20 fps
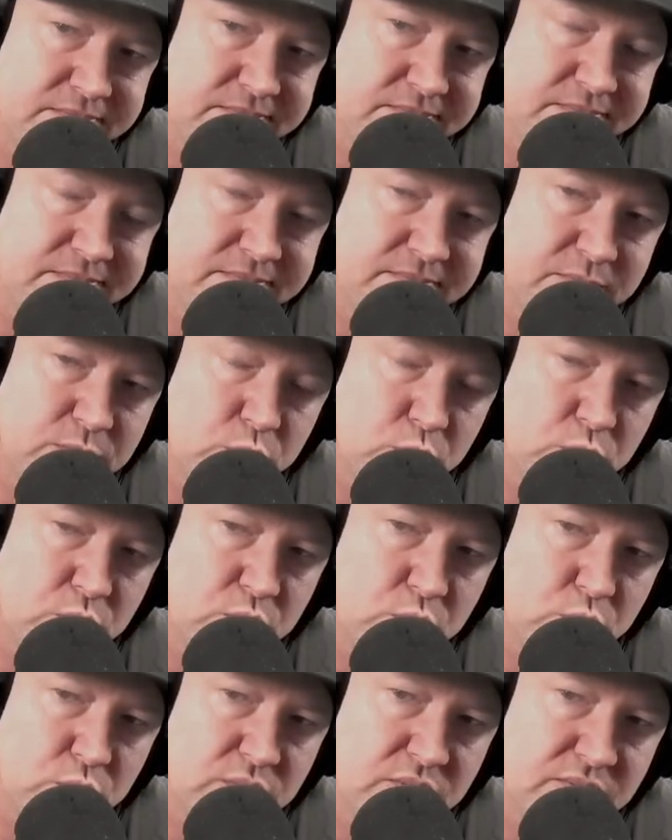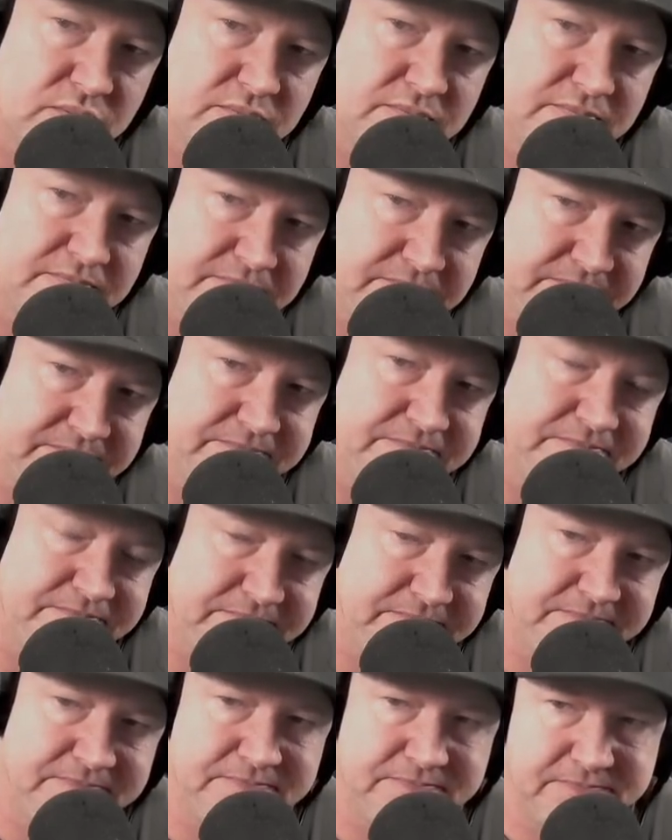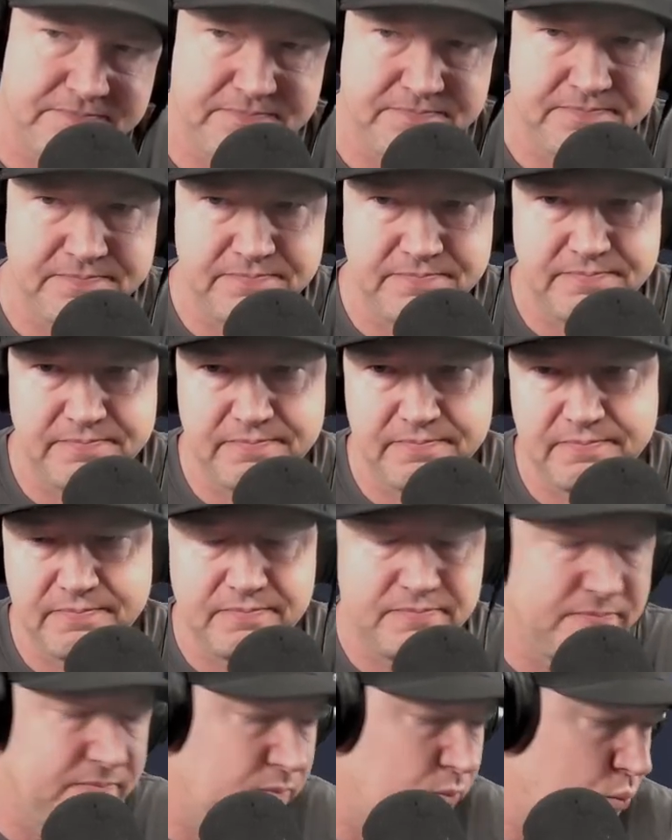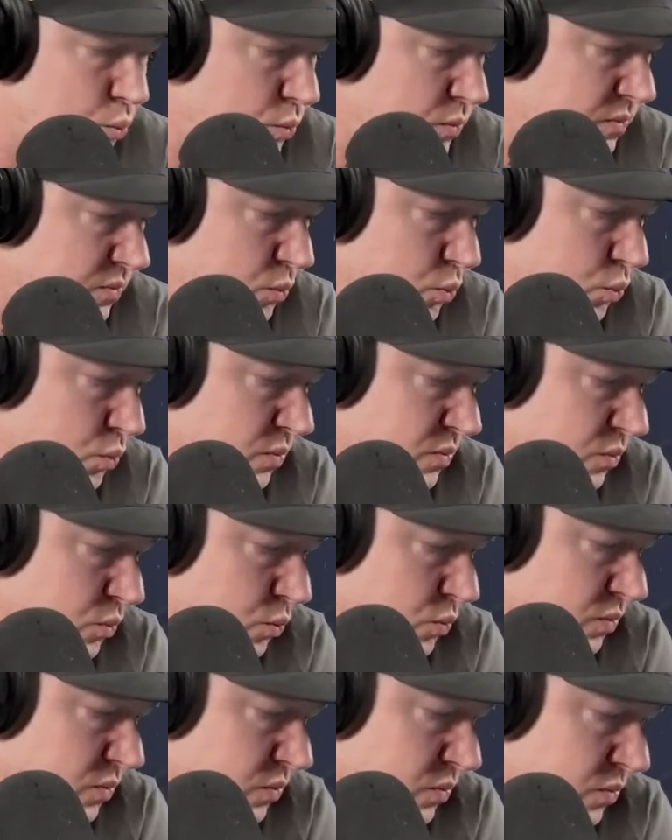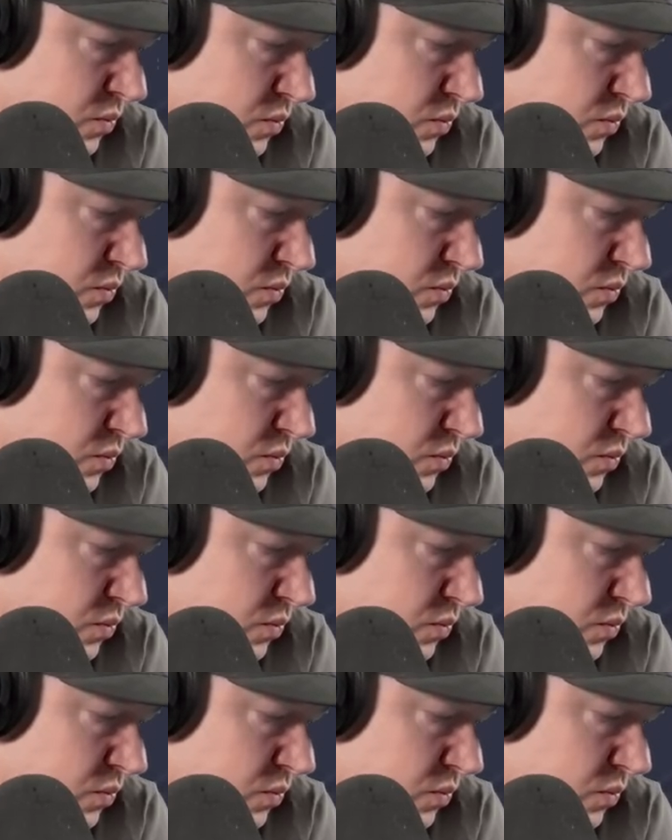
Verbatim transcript: life to dead, and it's definitely a beautiful thing. And he's another character that you just